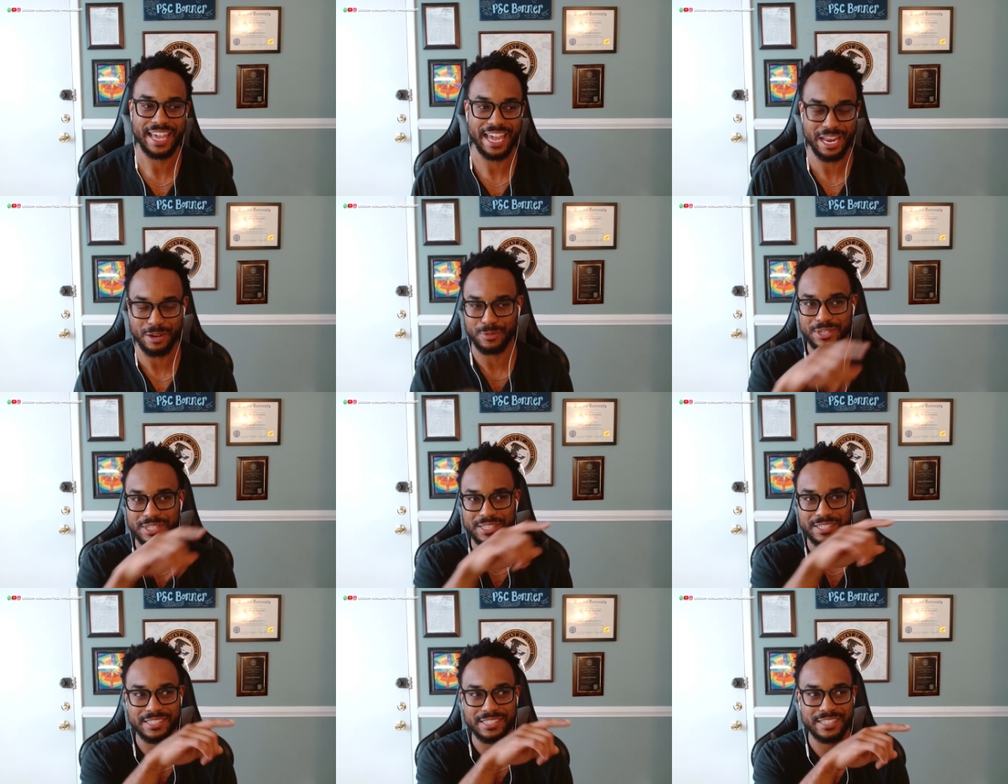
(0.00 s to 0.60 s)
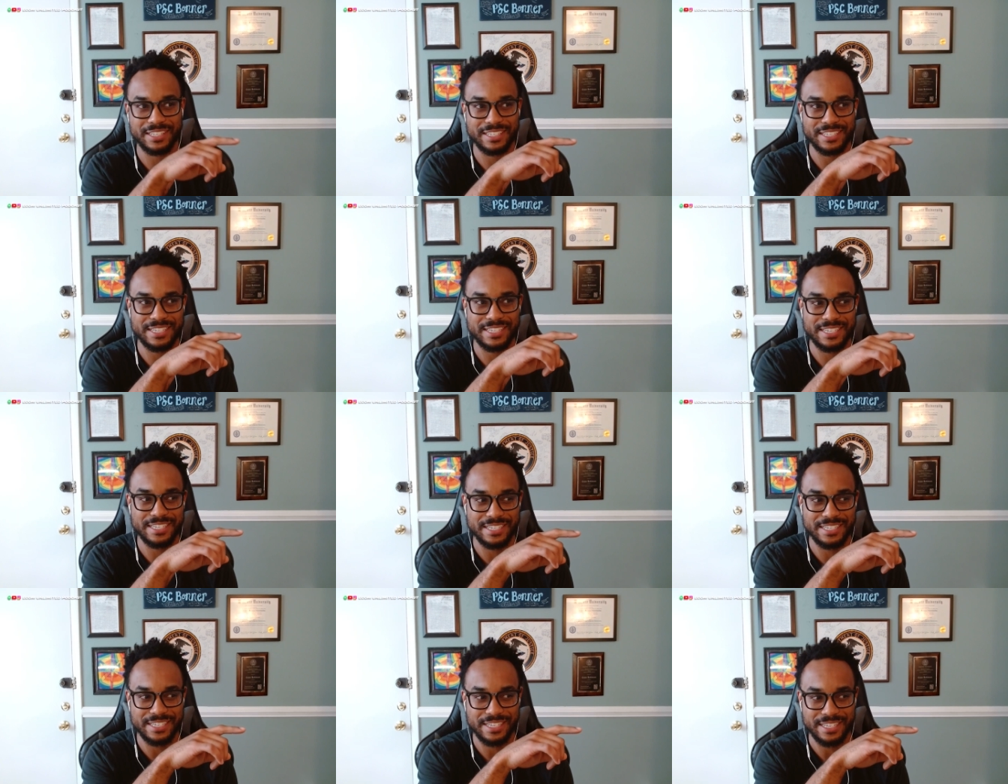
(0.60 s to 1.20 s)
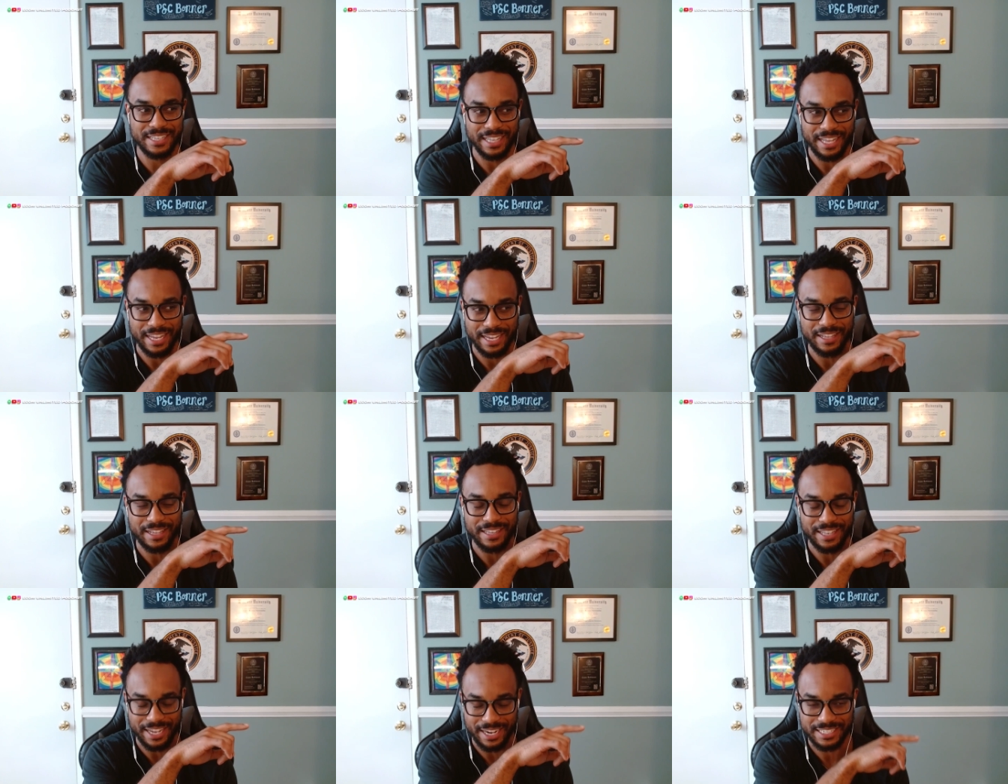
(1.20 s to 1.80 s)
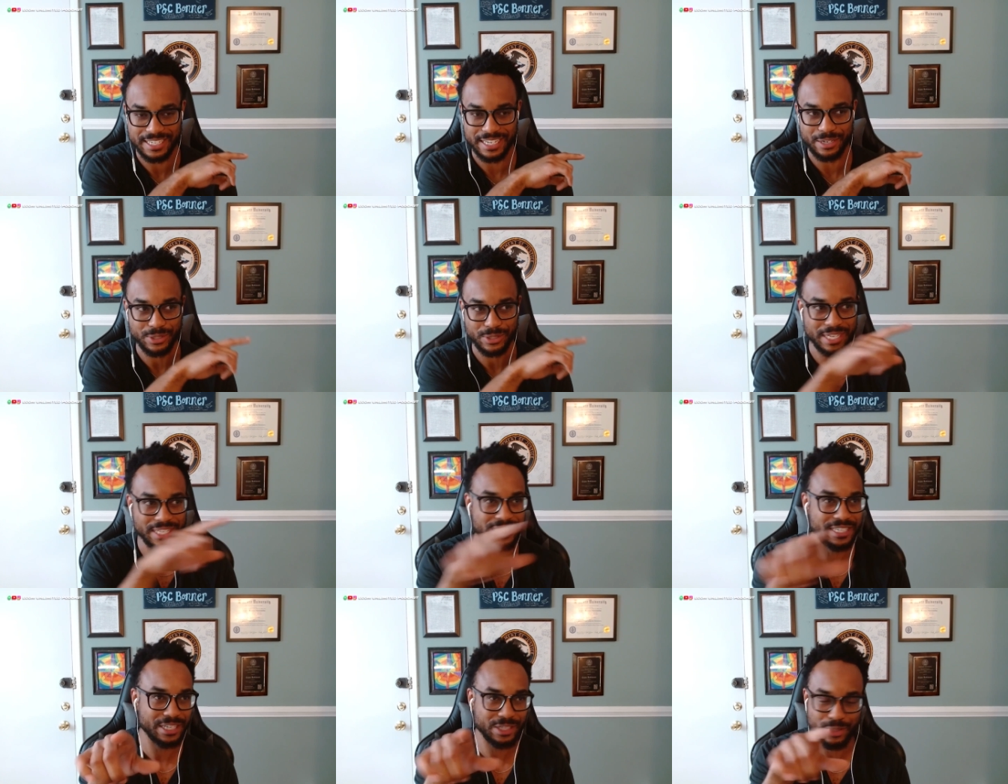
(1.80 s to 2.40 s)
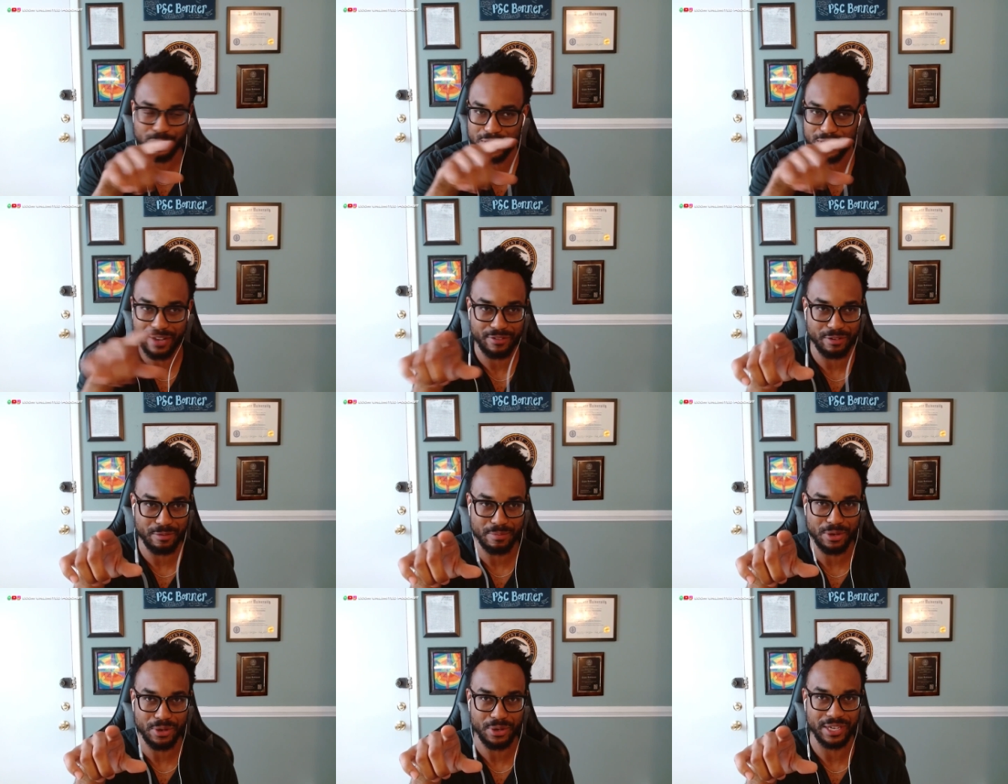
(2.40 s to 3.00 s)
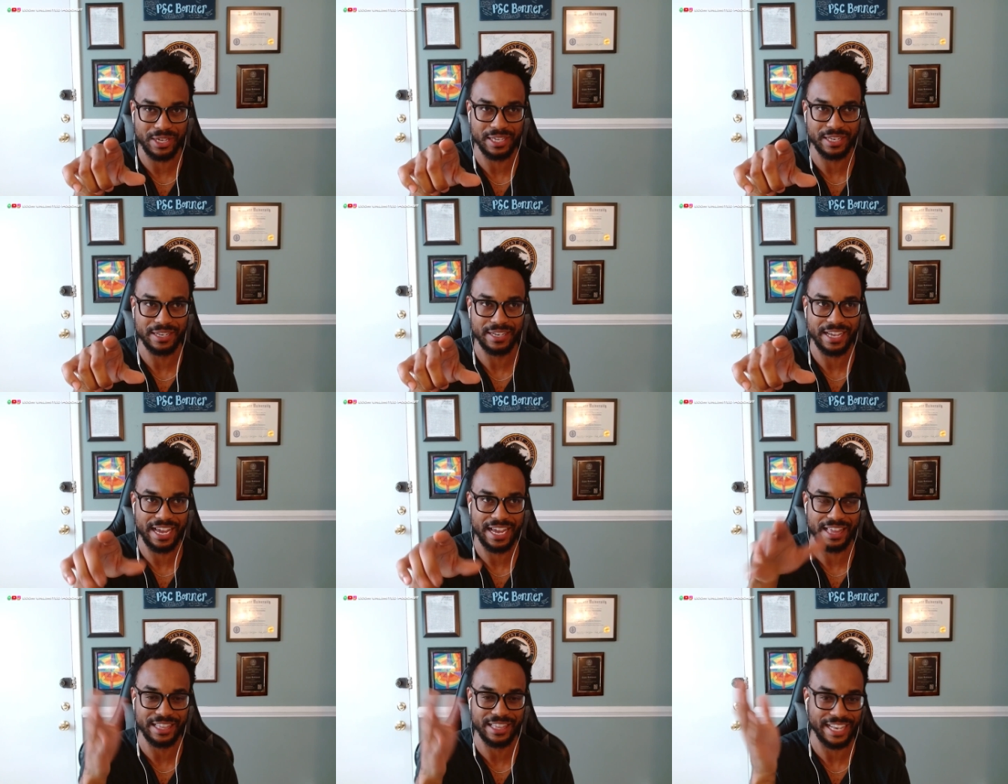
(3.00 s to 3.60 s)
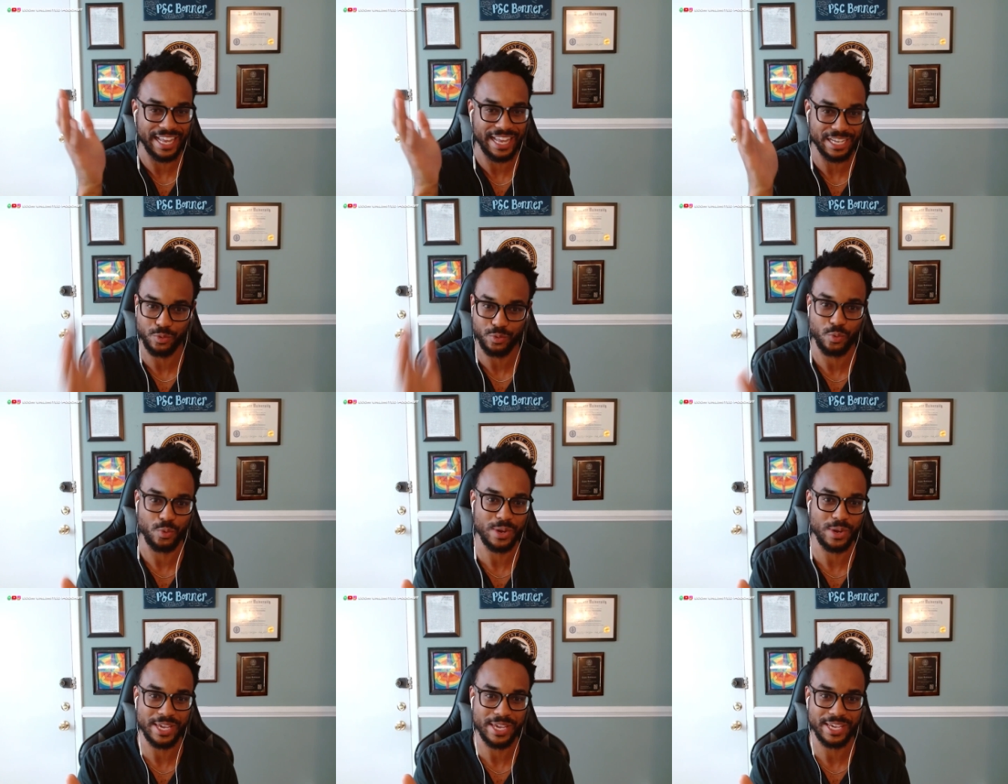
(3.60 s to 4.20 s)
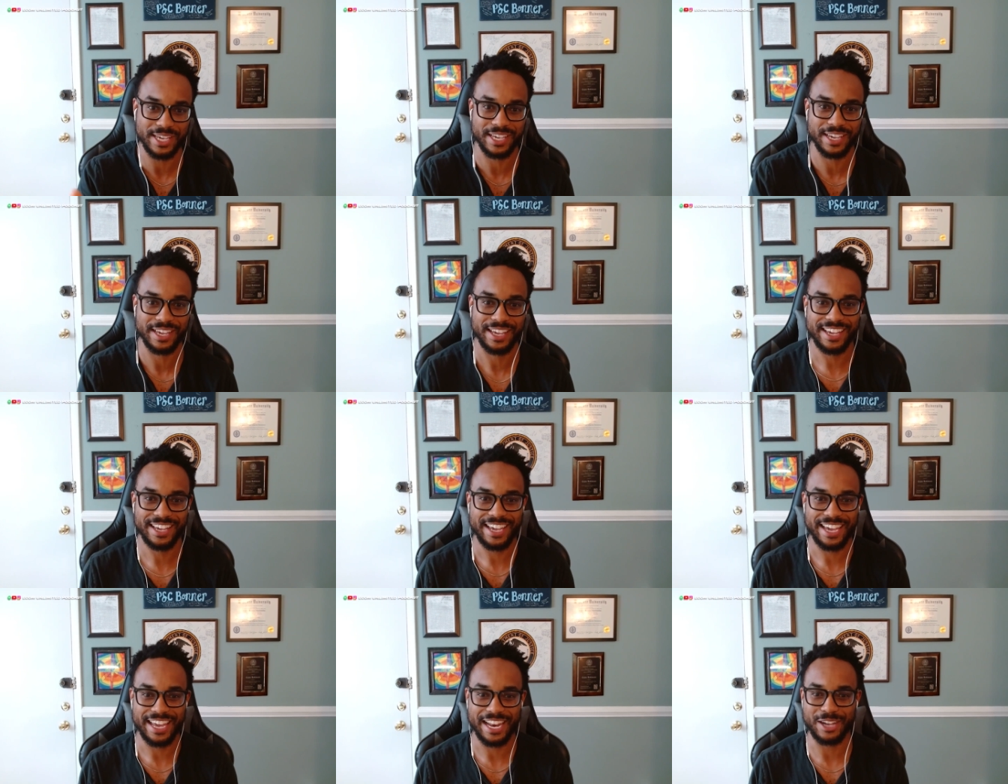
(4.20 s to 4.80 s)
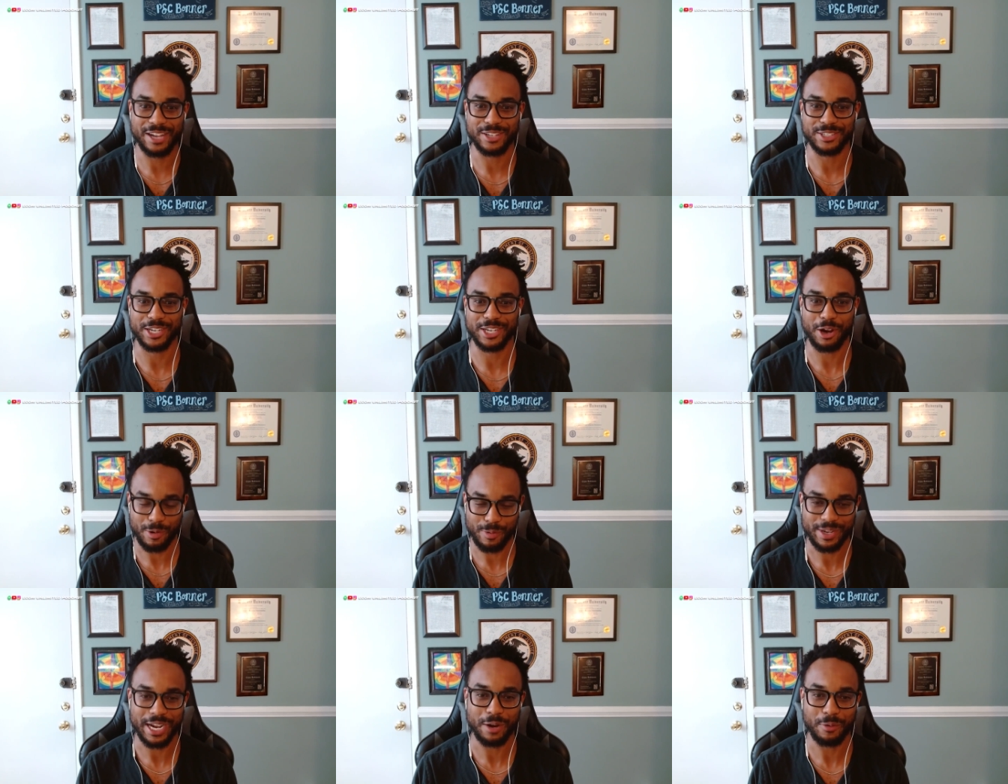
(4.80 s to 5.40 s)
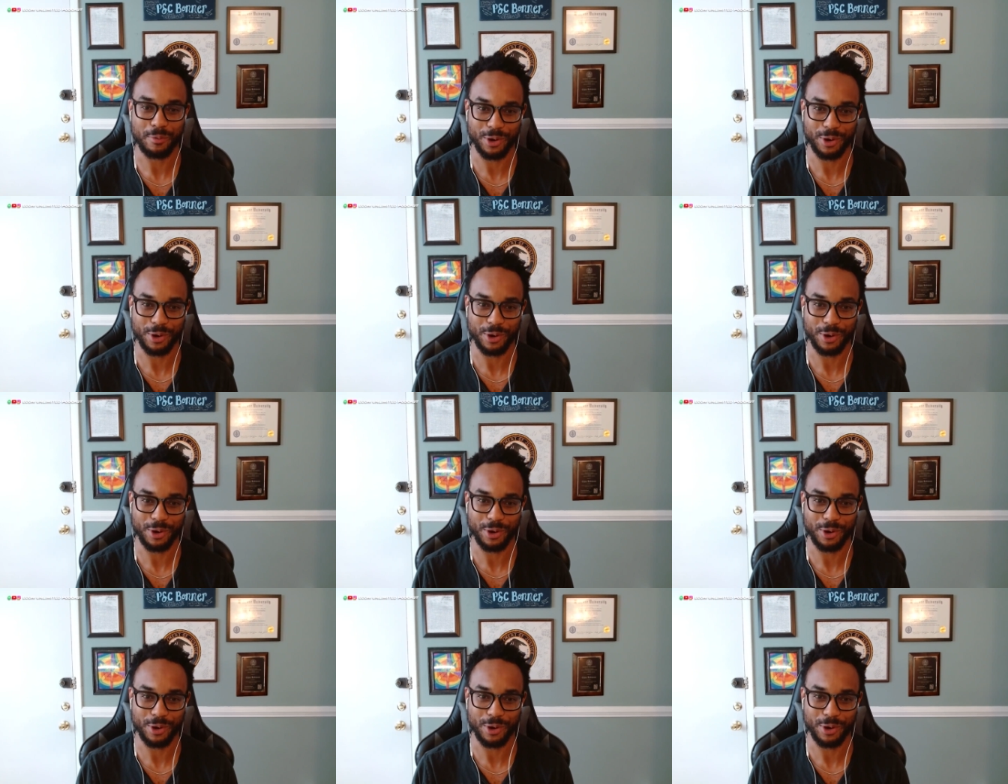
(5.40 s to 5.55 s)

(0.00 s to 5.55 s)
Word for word: and it was like like I said, it was like six or seven million in the last week, and I was like, all right, we got